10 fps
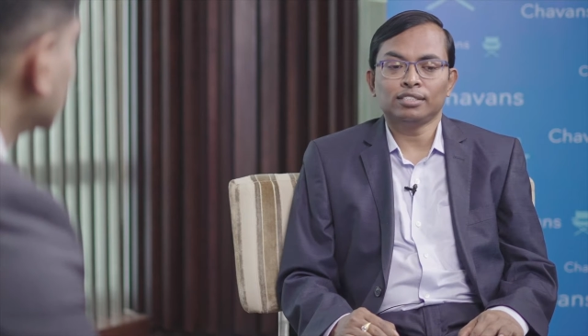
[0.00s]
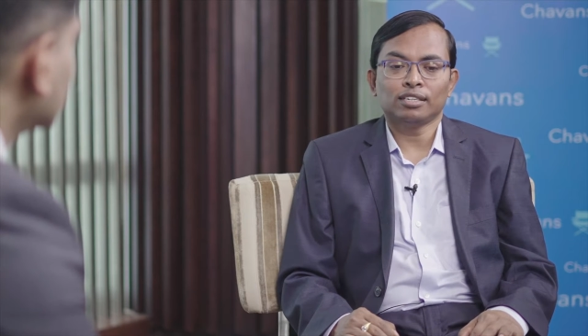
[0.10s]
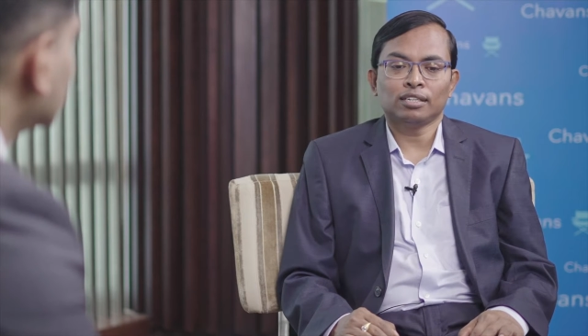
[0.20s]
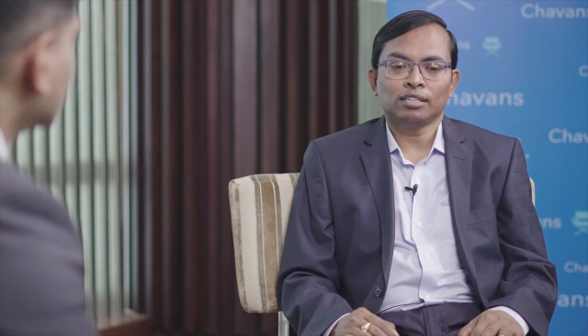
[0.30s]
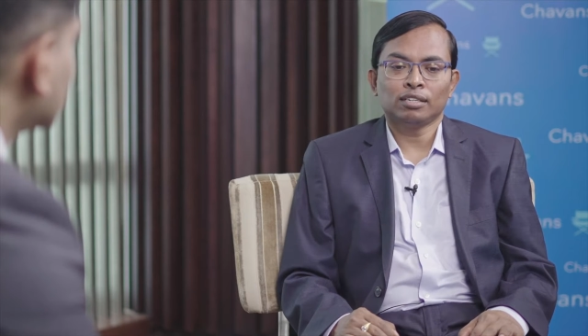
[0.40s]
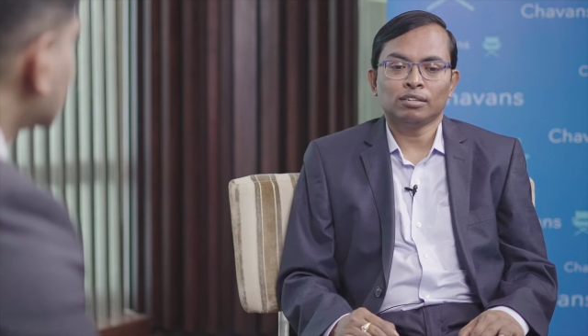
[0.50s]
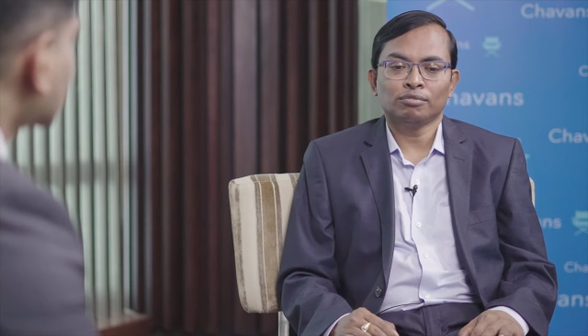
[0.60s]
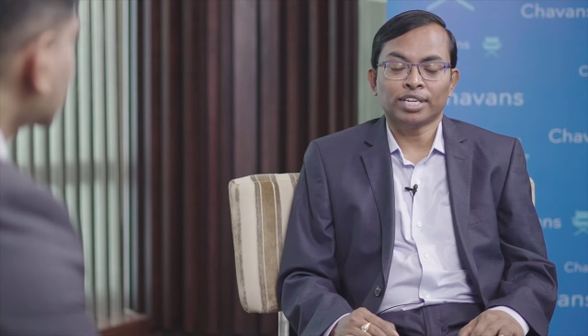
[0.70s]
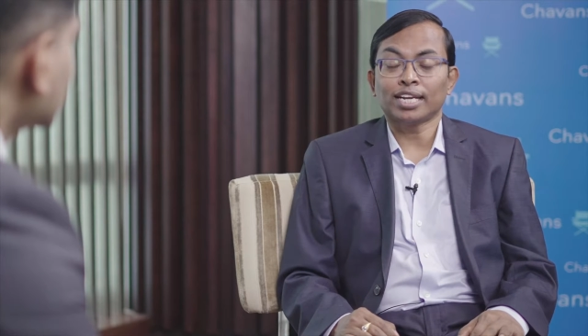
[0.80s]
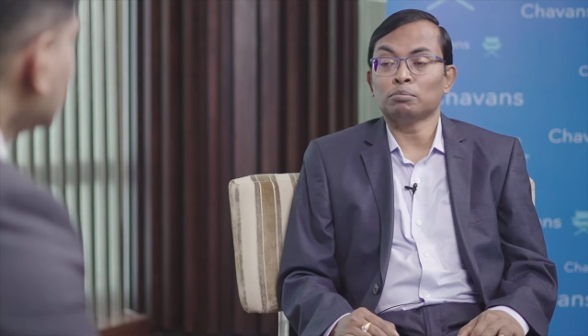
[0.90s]

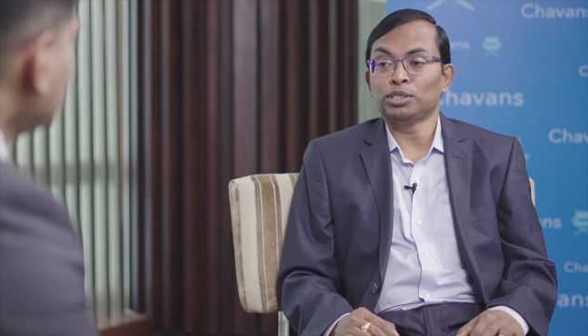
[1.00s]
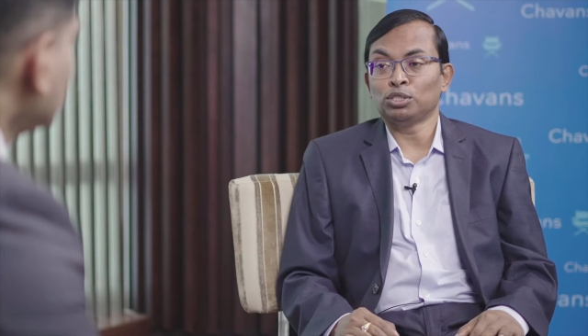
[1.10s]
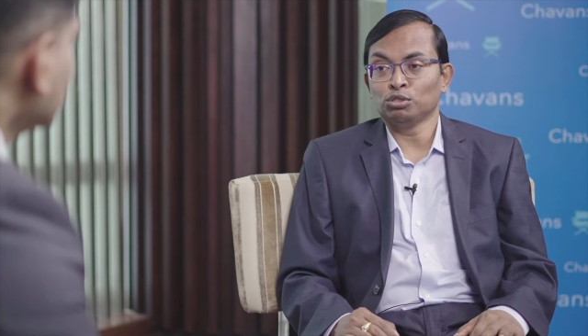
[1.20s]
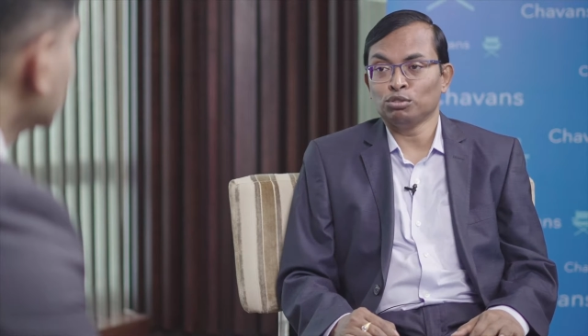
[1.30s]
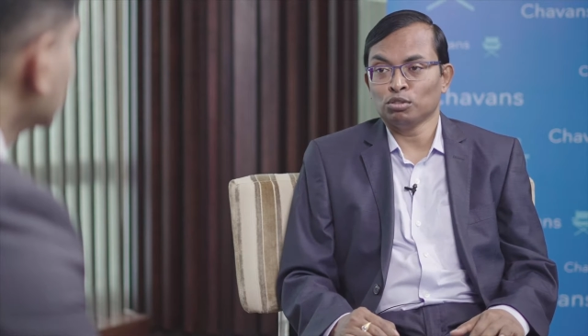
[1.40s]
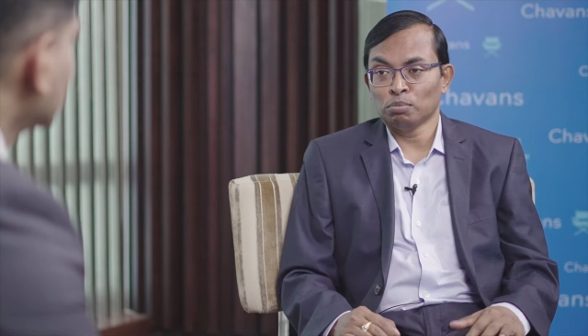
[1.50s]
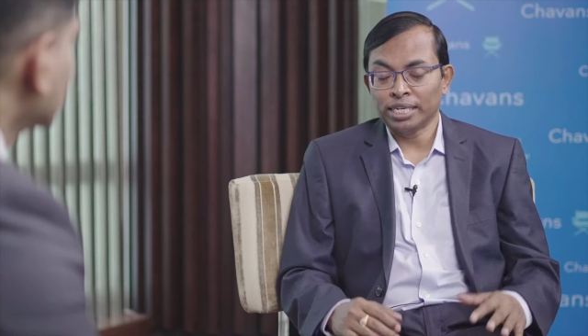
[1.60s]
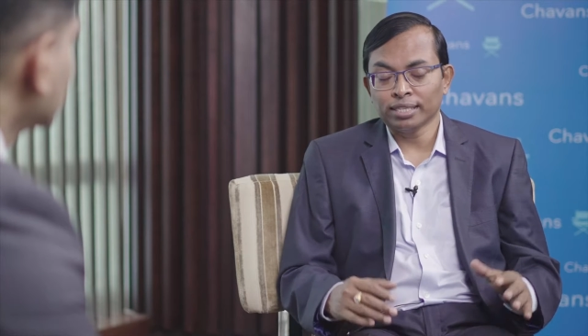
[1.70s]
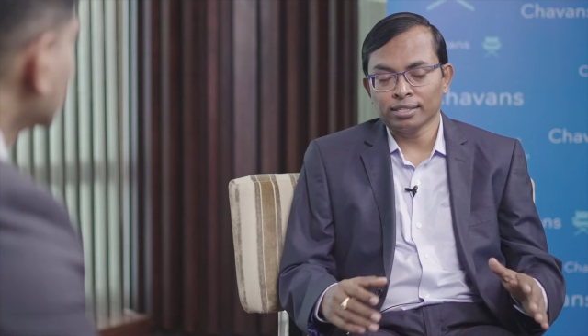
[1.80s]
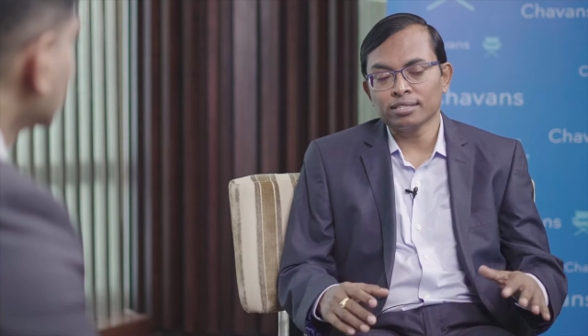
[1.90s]
We are happy to be
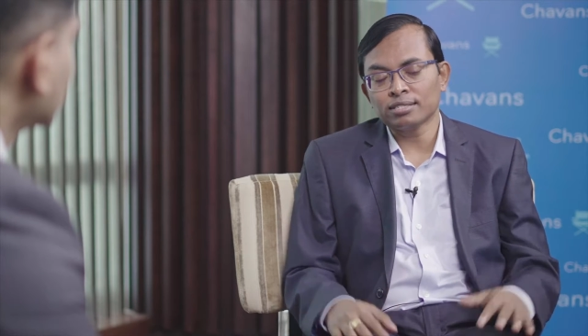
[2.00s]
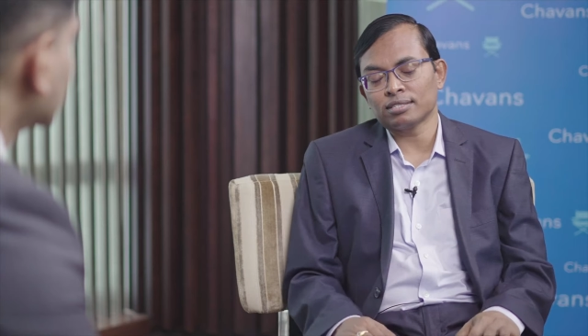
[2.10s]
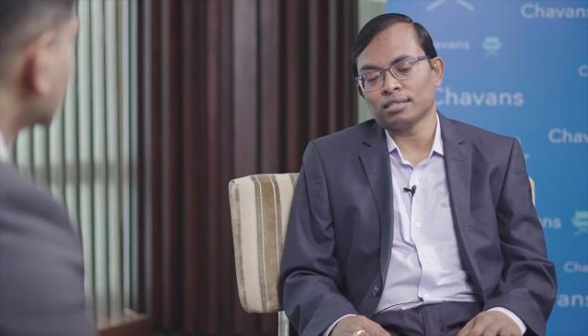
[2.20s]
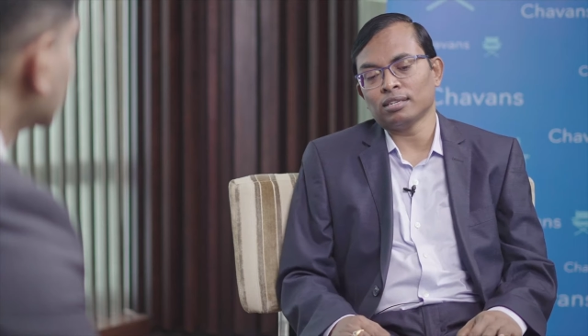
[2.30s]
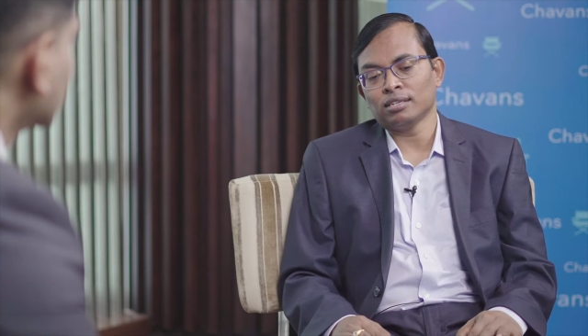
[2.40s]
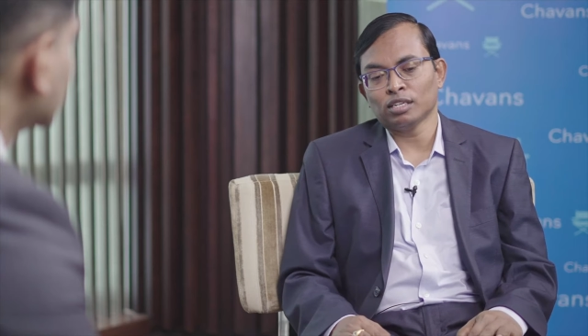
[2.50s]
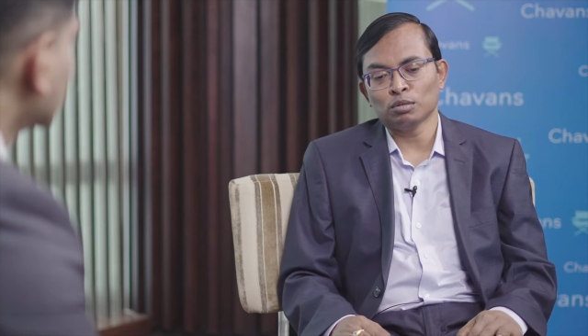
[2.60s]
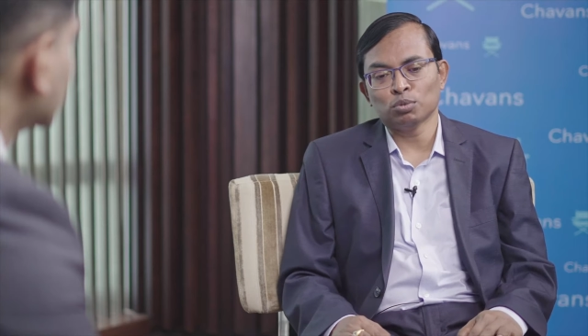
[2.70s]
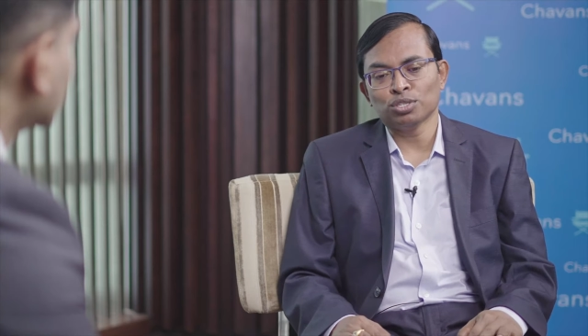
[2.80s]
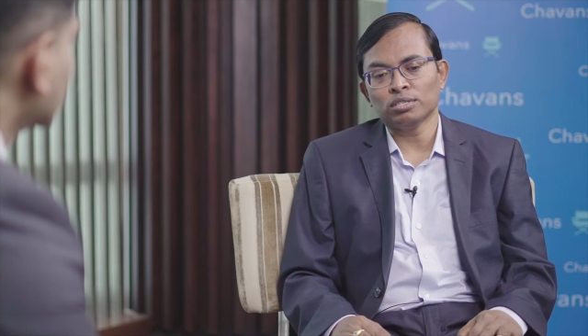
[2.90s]
in this
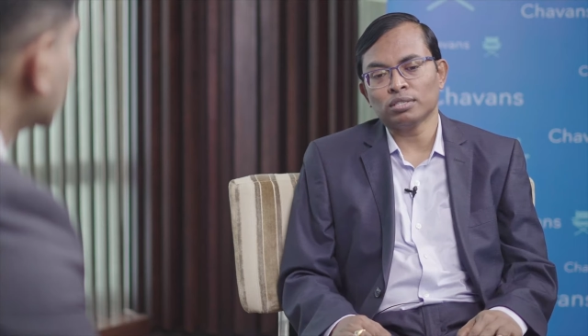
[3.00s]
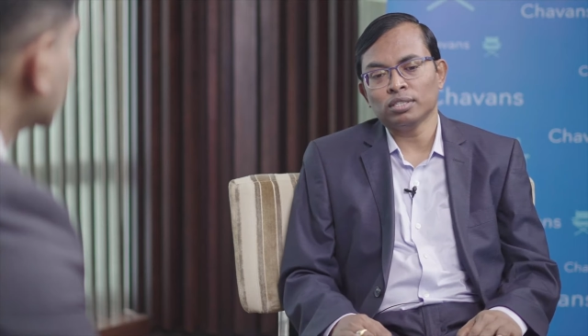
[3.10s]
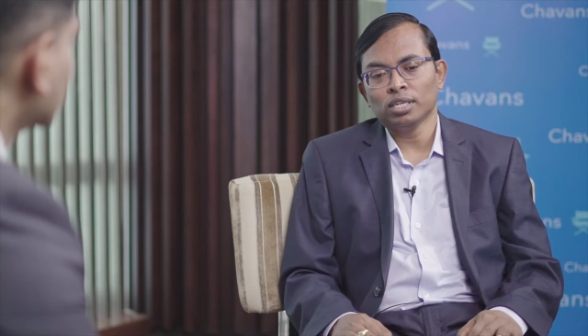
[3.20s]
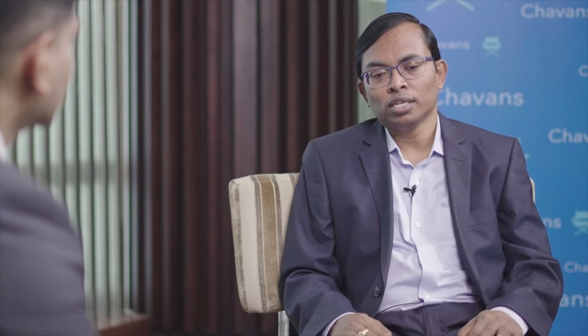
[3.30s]
position.